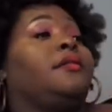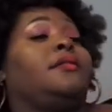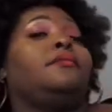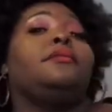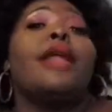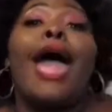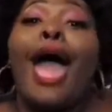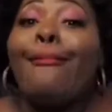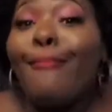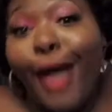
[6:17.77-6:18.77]

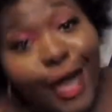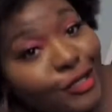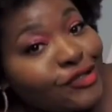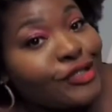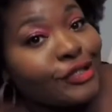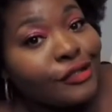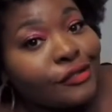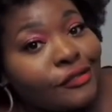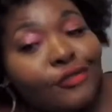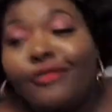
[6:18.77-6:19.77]
Now,
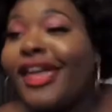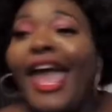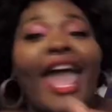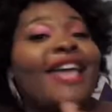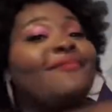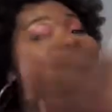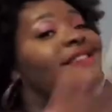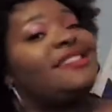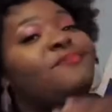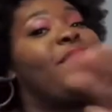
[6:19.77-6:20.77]
Mason, you can't be
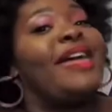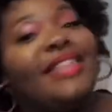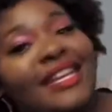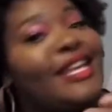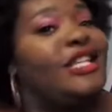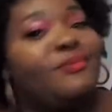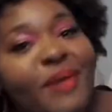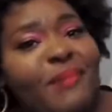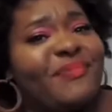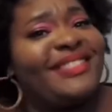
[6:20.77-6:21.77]
spilling these
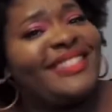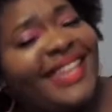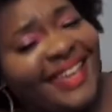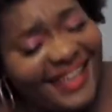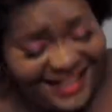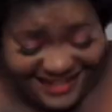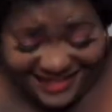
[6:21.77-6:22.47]
people's tea.